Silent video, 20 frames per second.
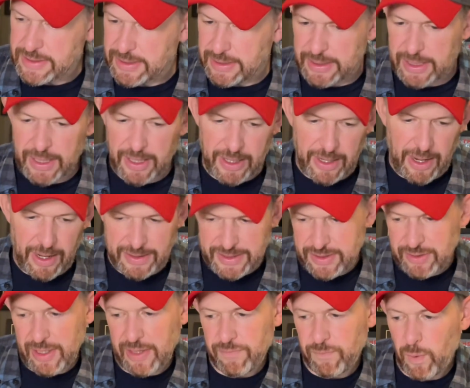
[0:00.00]
and then I
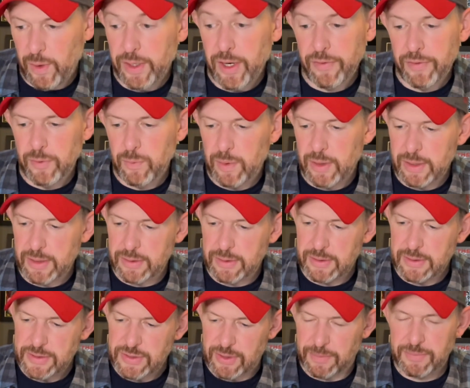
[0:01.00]
still have one other one.
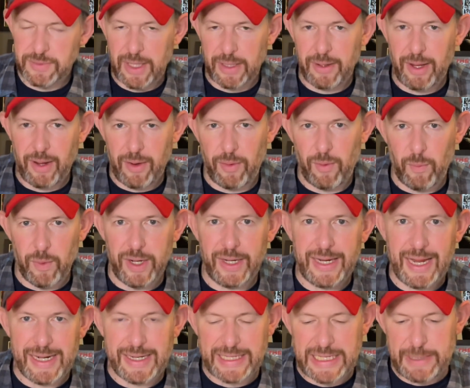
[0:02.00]
I want to
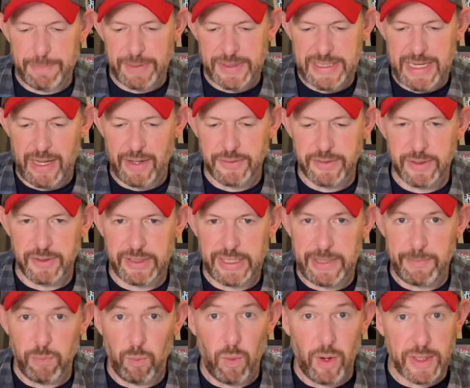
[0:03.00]
kind of keep it down to
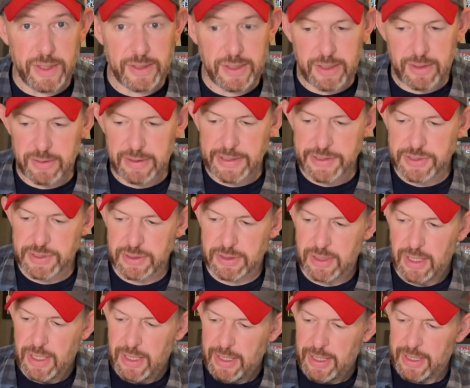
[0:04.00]
keep 1 in the
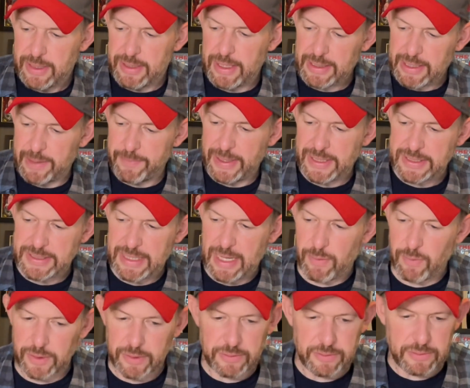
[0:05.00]
collection, and that kind of makes that
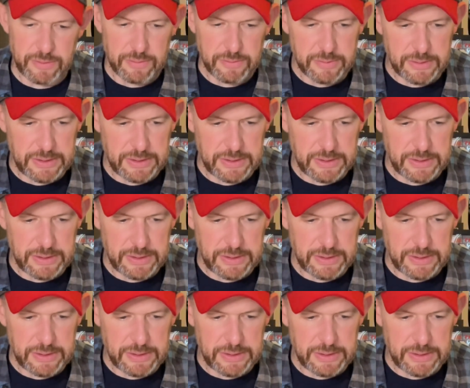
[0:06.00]
one a little